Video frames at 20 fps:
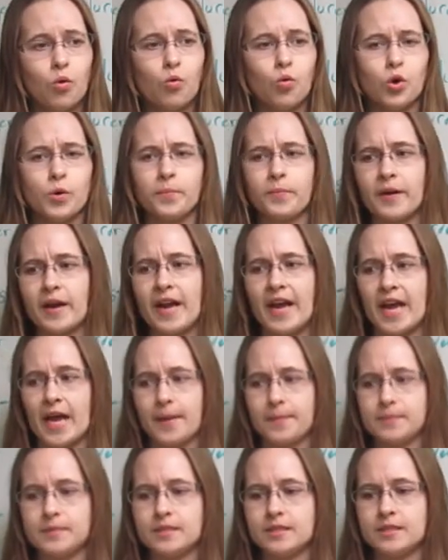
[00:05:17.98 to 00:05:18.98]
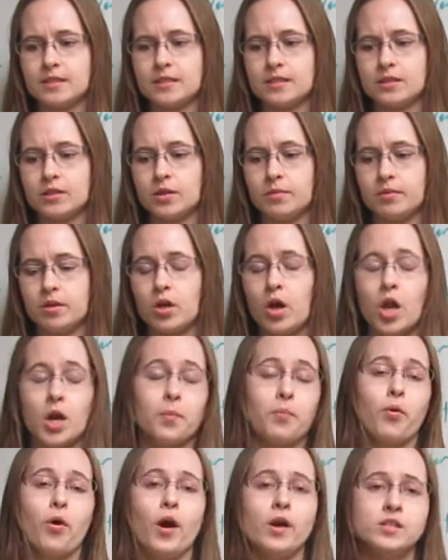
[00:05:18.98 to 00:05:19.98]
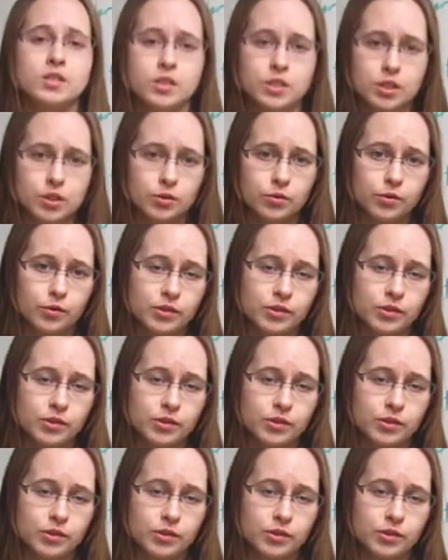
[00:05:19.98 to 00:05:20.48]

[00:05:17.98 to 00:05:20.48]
or perhaps could be called a prostitute